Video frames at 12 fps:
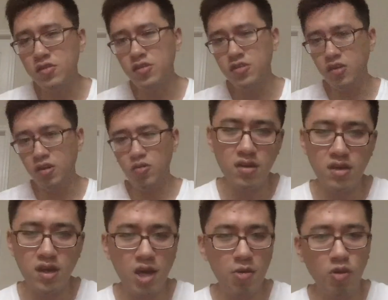So
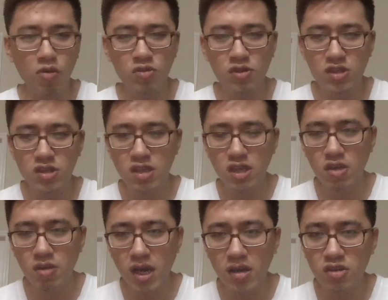I will see you
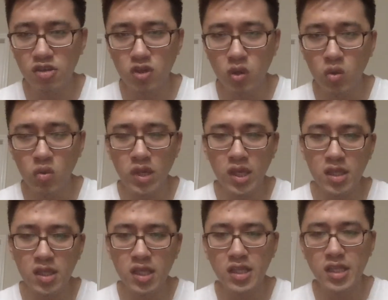guys soon in
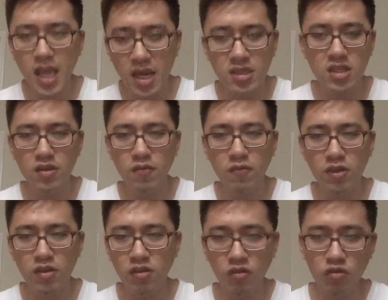the next
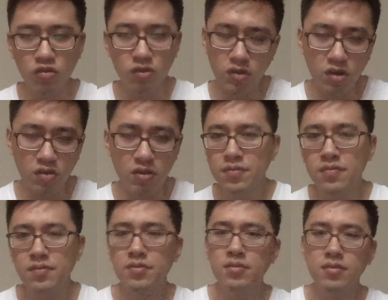video tutorial.
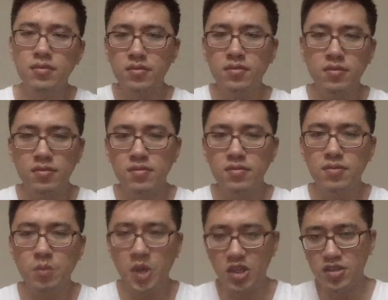
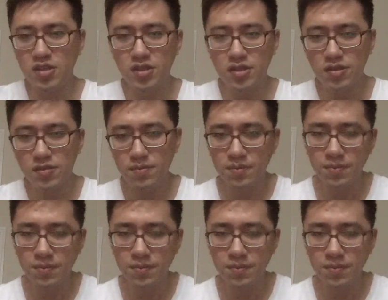Peace.